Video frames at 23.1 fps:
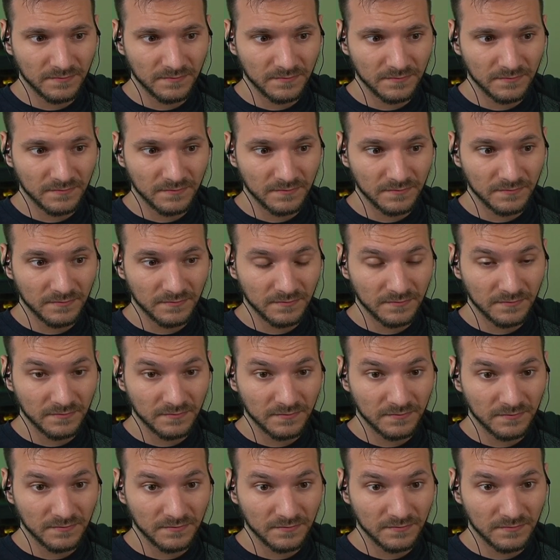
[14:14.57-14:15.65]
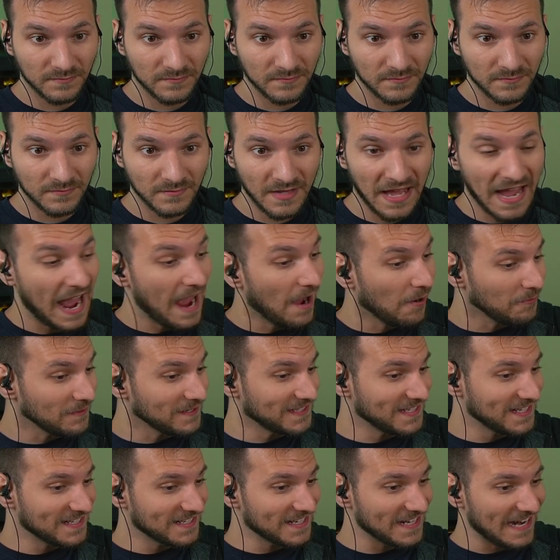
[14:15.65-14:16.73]
How
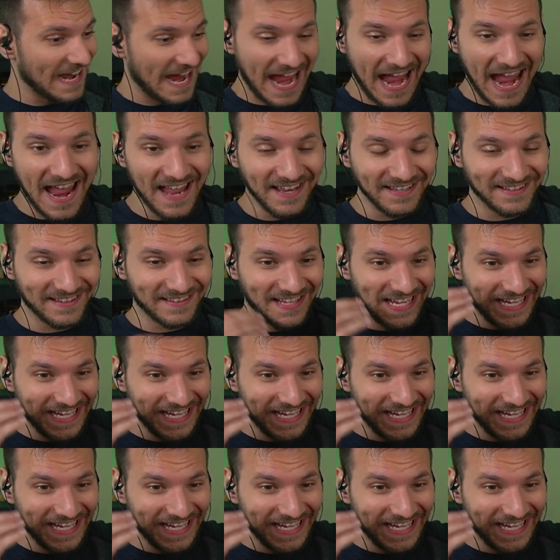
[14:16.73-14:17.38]
is this gonna end?